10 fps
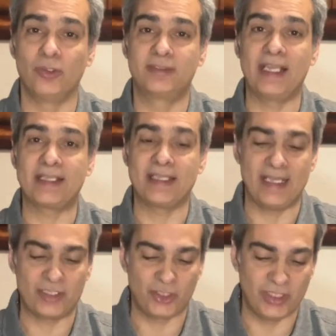
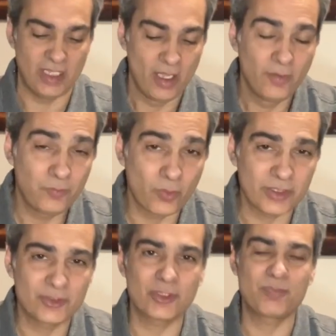Takahashi
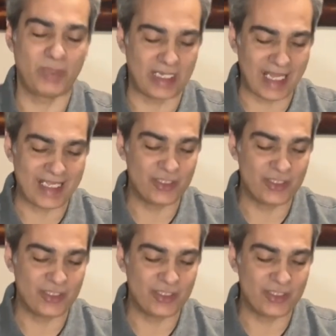Focusers, but I